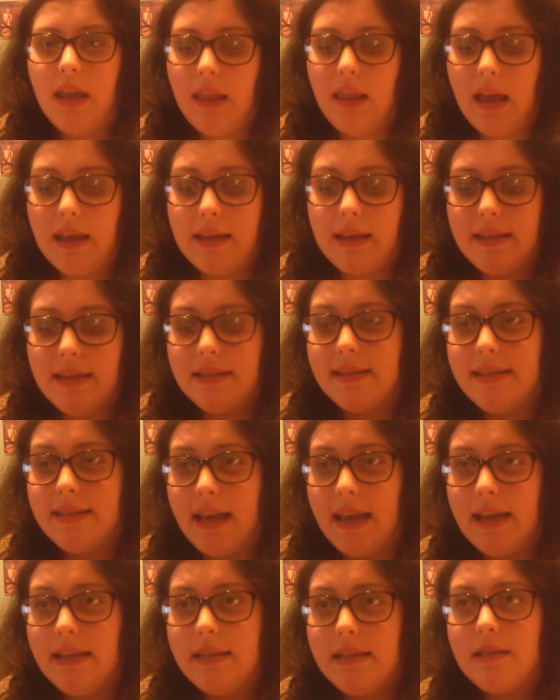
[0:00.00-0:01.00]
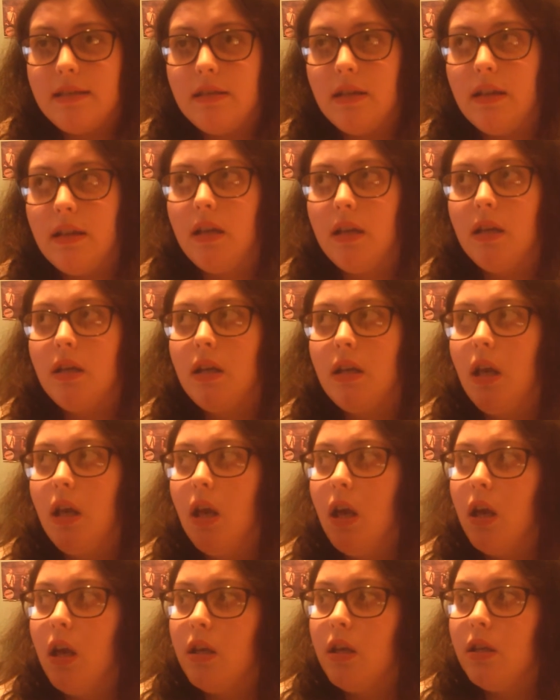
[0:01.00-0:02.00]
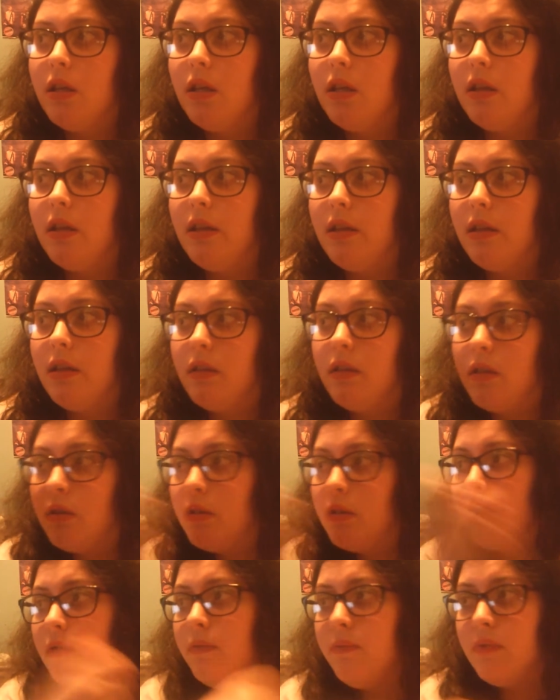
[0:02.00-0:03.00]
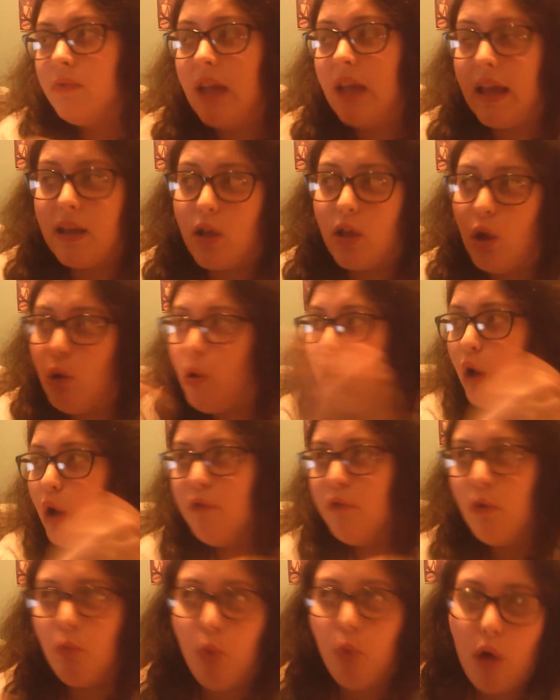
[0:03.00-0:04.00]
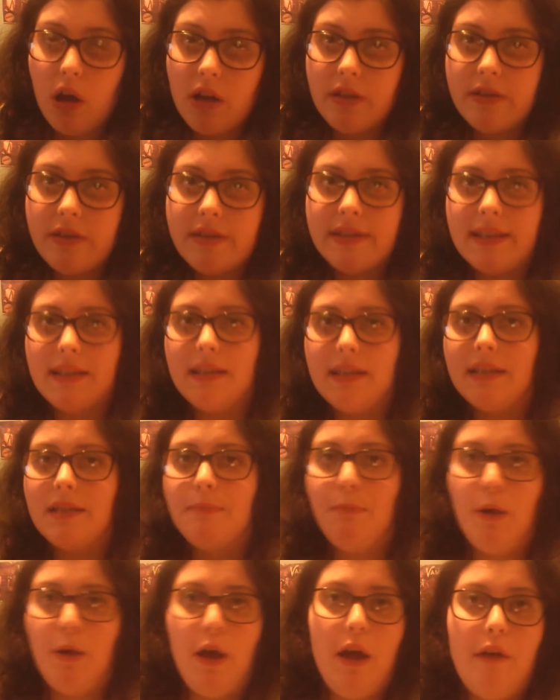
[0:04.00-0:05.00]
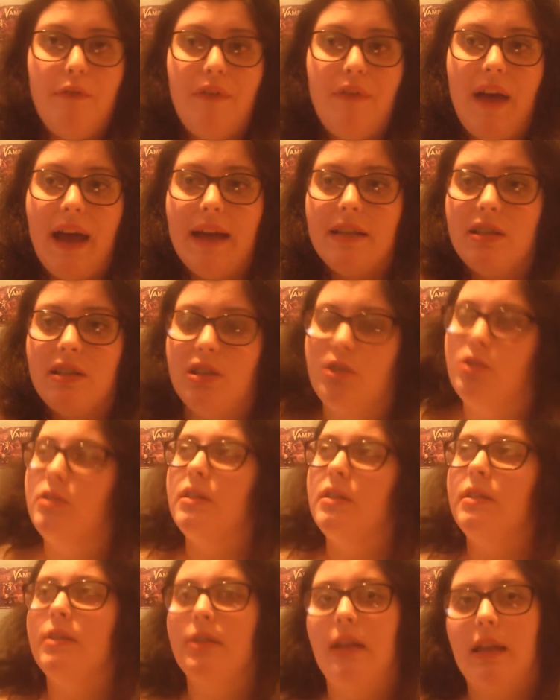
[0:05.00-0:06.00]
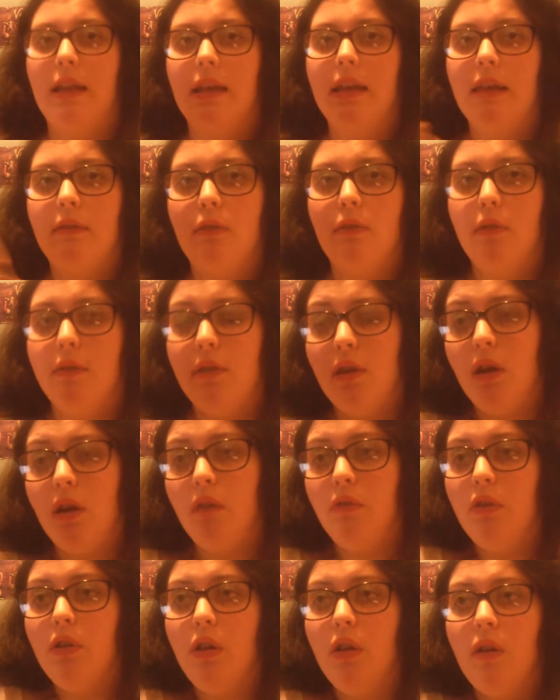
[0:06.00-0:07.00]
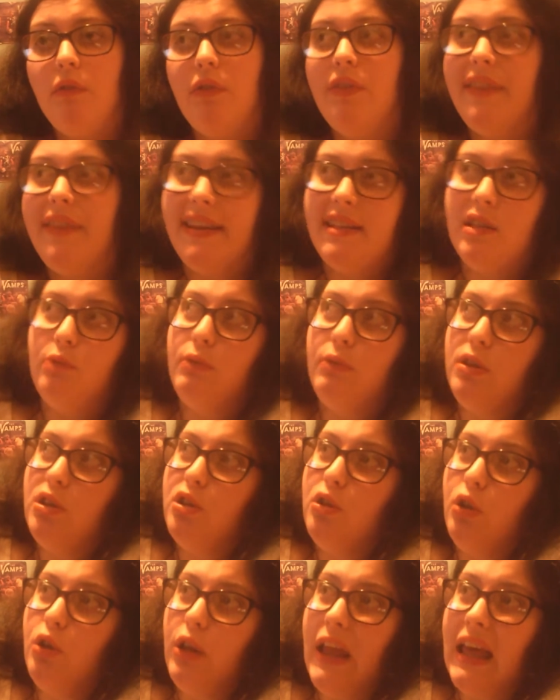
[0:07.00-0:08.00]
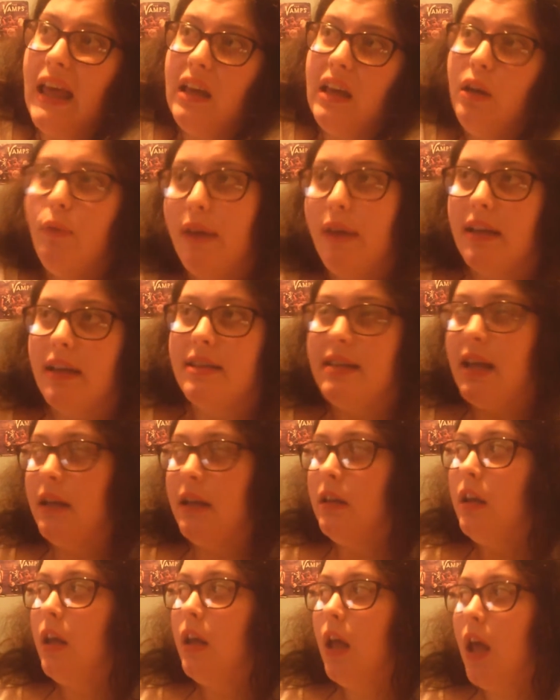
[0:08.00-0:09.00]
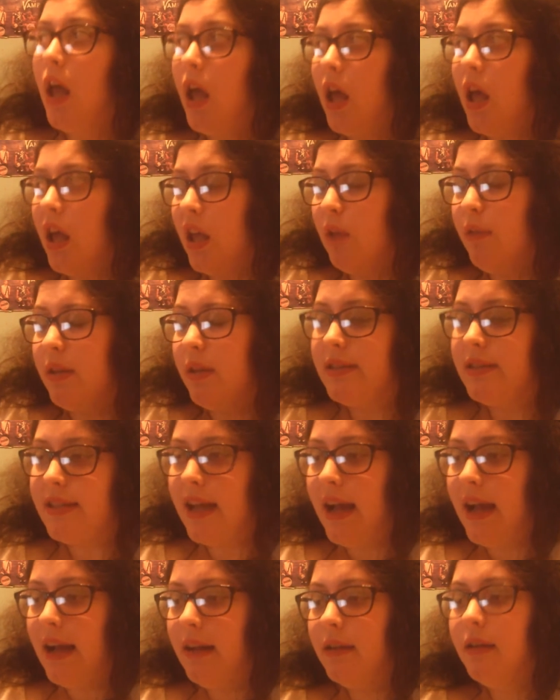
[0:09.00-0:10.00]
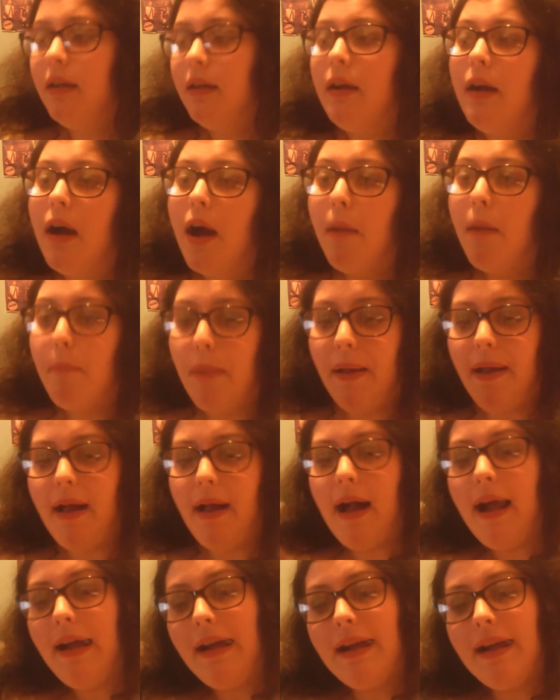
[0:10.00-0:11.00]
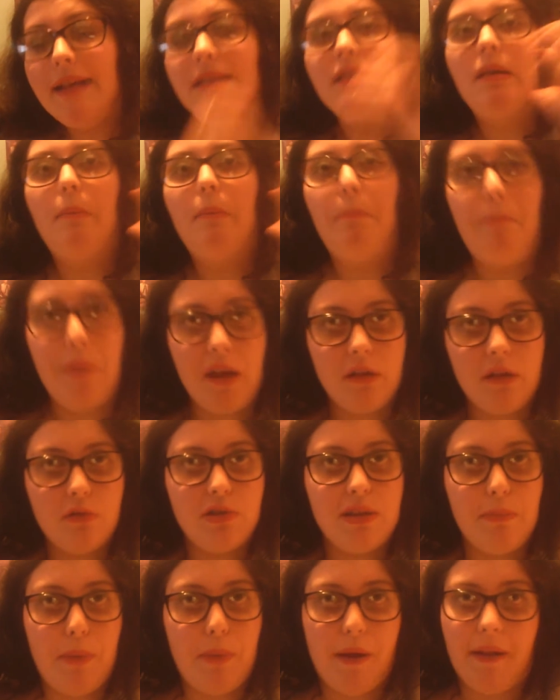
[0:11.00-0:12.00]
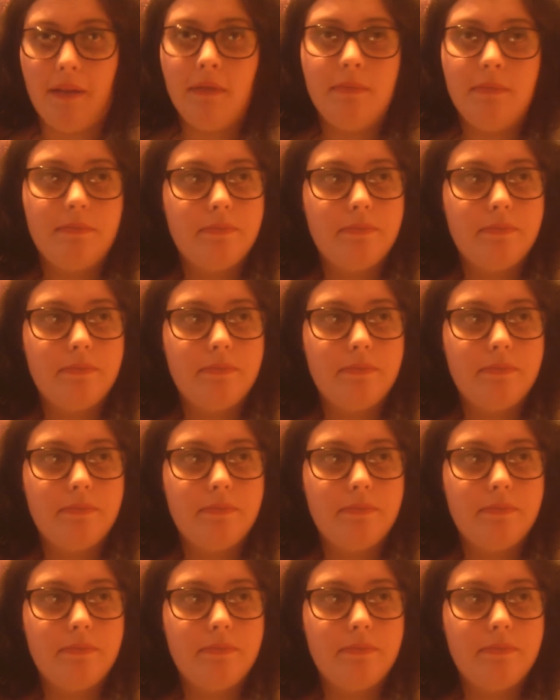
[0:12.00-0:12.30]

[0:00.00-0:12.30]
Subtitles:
like it says, so like you like go over once and it's perfect. You don't need to like keep going over and over unless you want to look like an orangutan and you want tan. but it is buildable